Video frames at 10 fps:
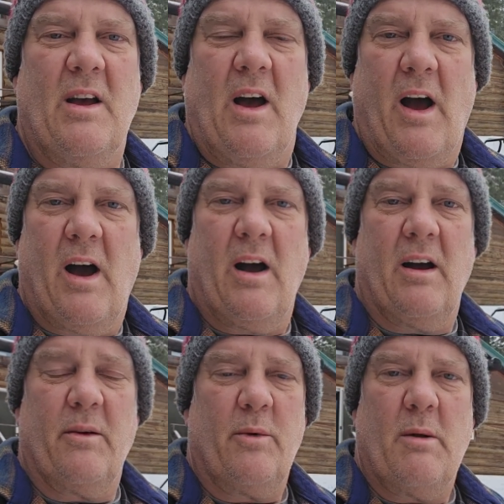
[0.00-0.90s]
Uh,
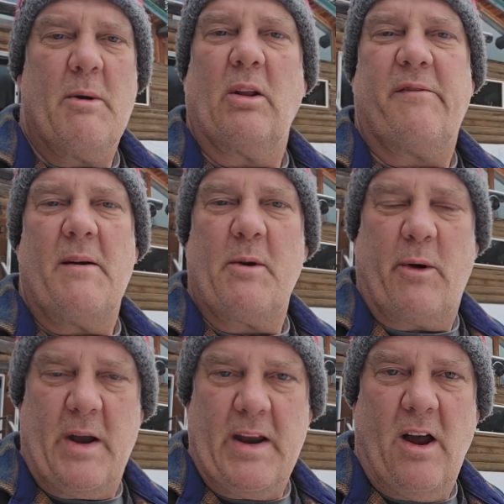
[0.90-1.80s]
we're in the middle of February right
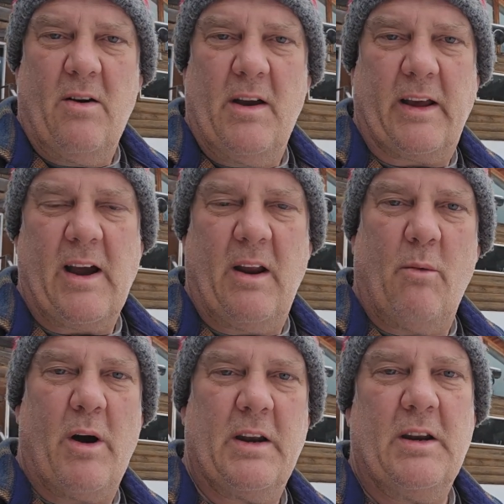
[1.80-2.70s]
now, and I kind of
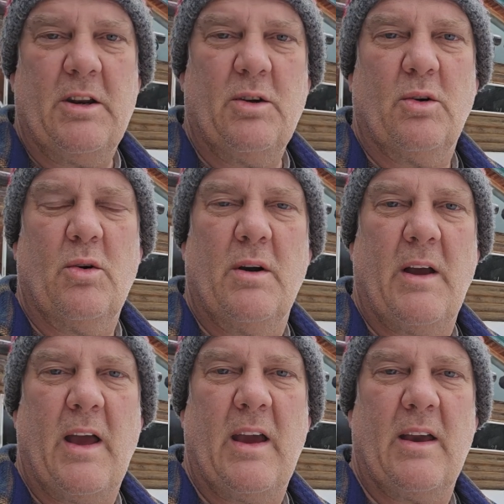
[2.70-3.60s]
wanted to do
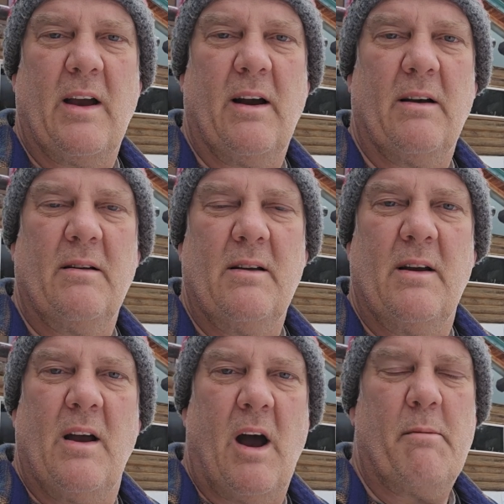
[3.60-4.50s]
a, uh,
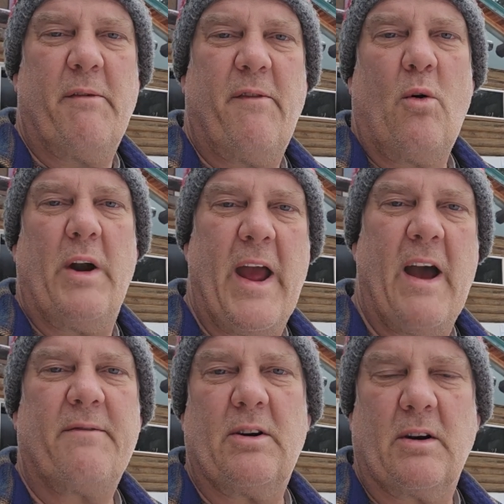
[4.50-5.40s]
a before and
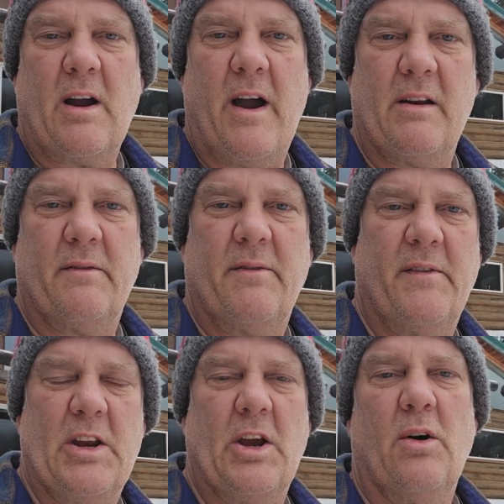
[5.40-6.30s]
after kind of
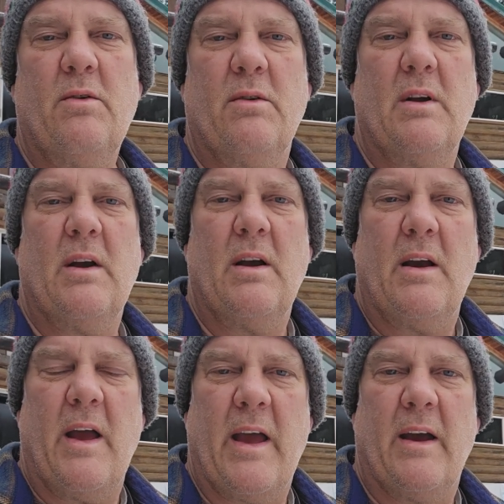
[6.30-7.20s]
video
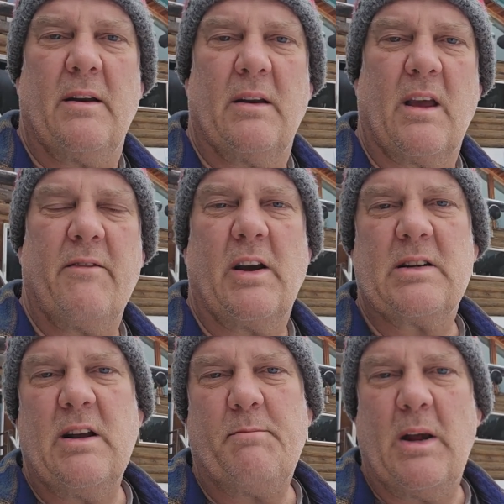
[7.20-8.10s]
and uh, give you guys an
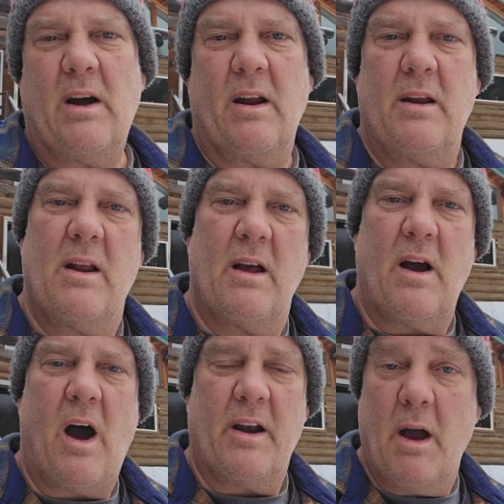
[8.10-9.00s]
update on,
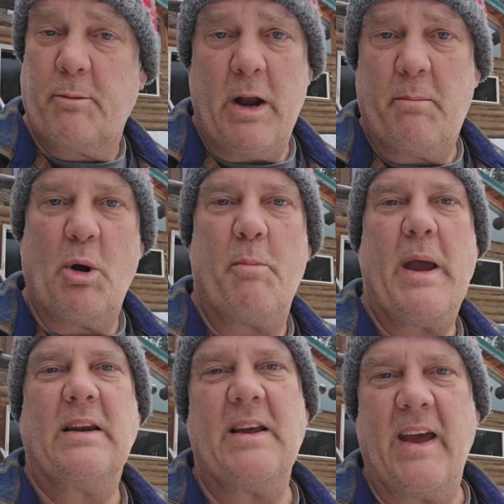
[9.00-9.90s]
on an upgraded propane
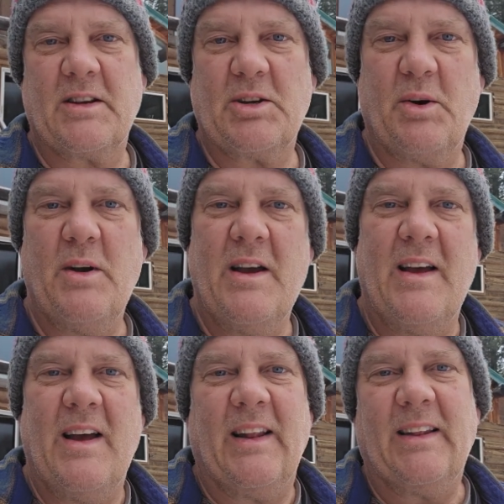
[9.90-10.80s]
tank. So
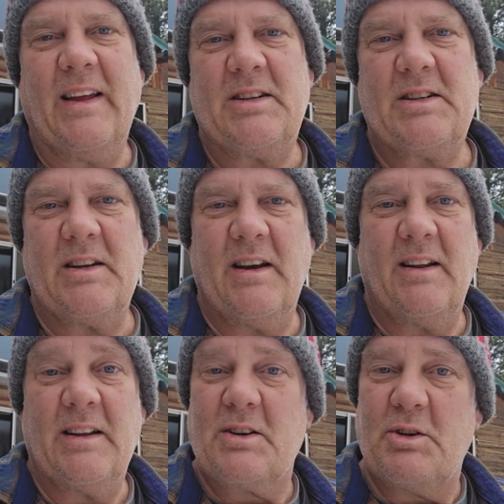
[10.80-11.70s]
let's, uh,
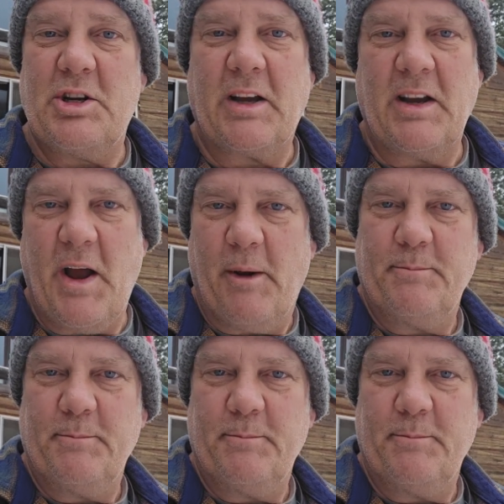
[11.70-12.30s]
let's go check it out.